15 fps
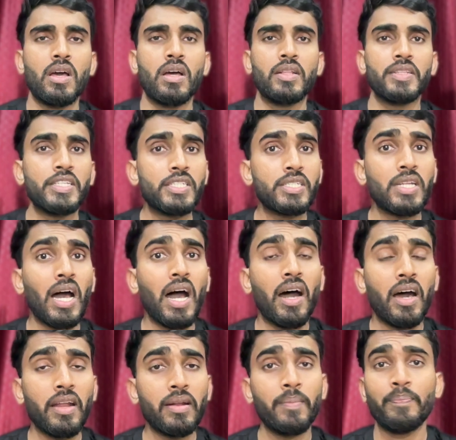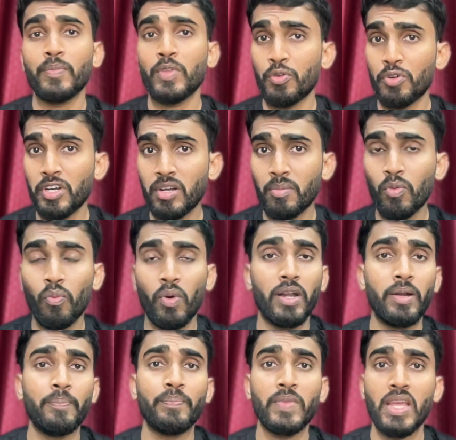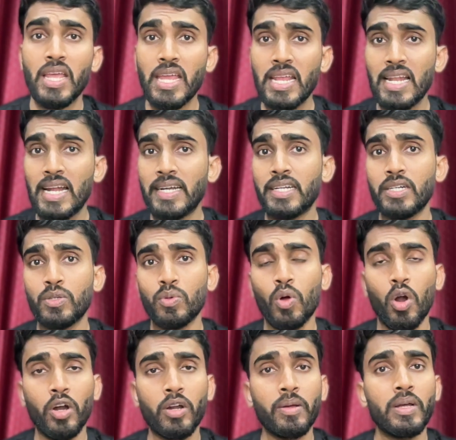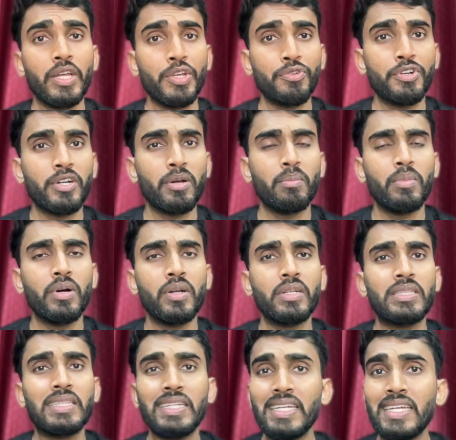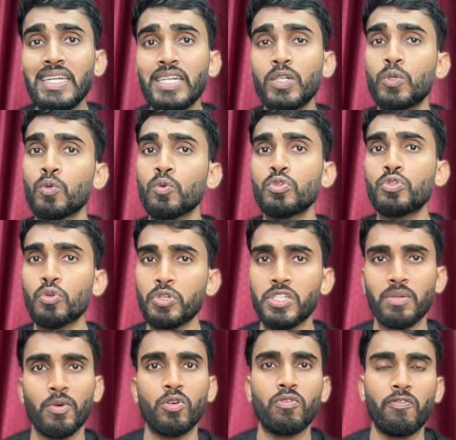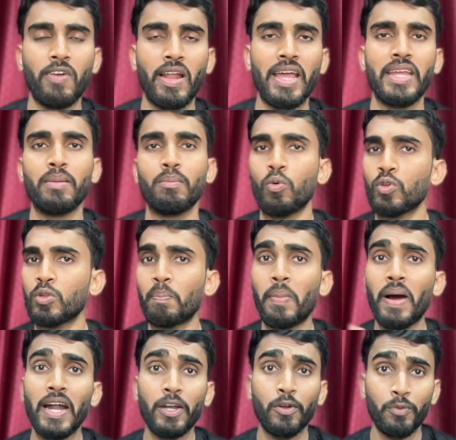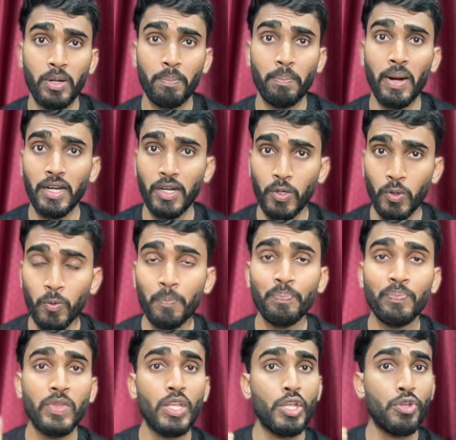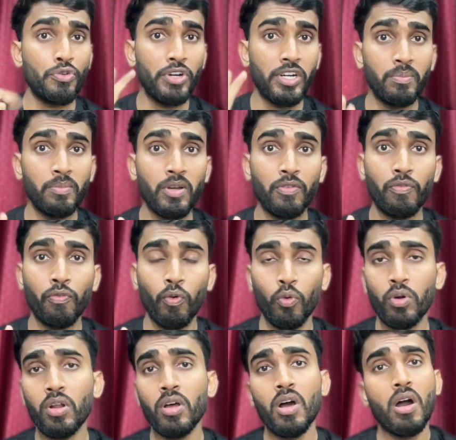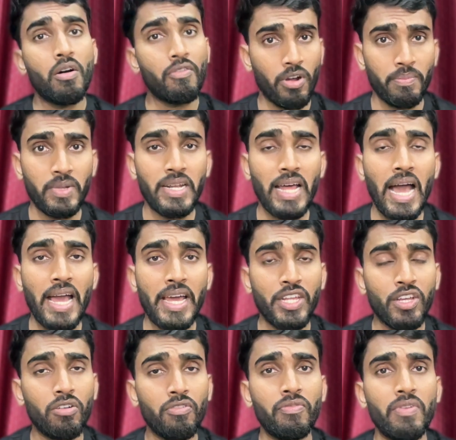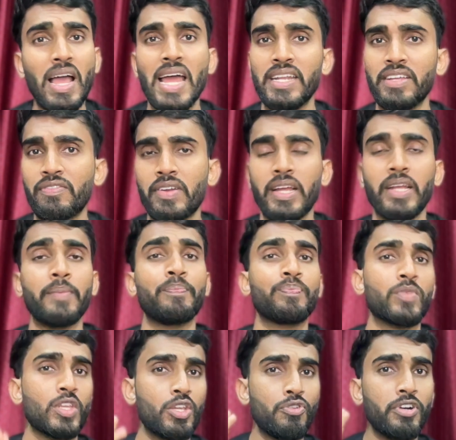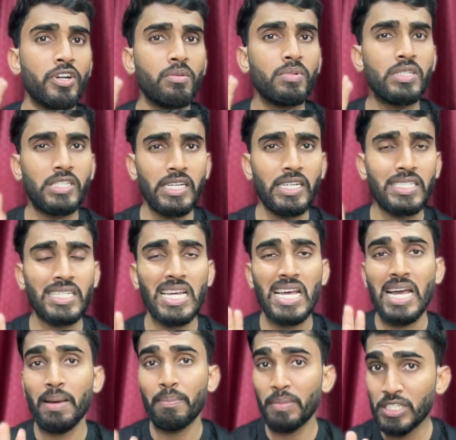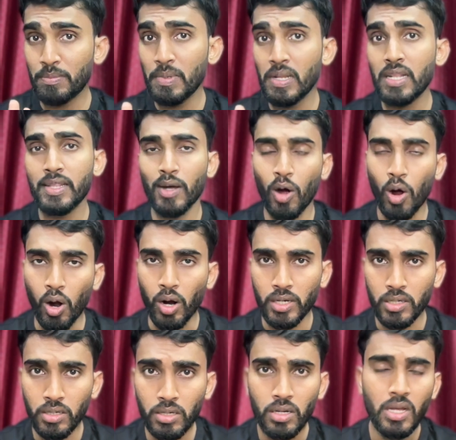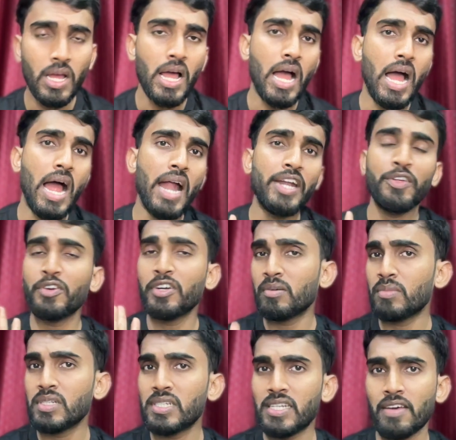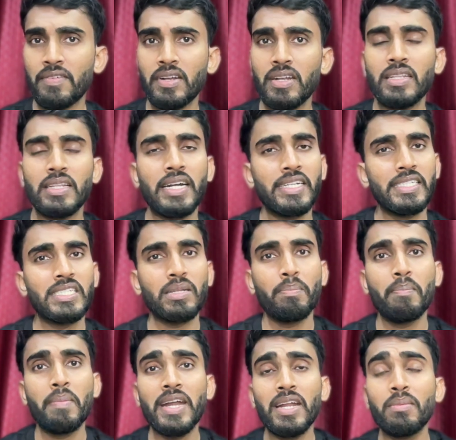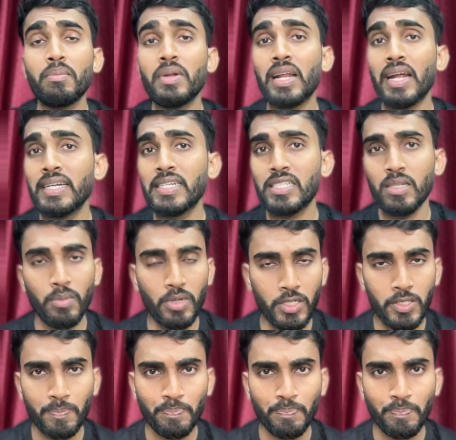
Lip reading: These are unit number 1, A Letter to God. Unit number 3, Two Stories About Flying, both part 1, part 2. Unit number 4, From the Diary of Anne Frank. Unit number 6, Mitchell the Author. And unit number 7, that is Madam Rides the Bus.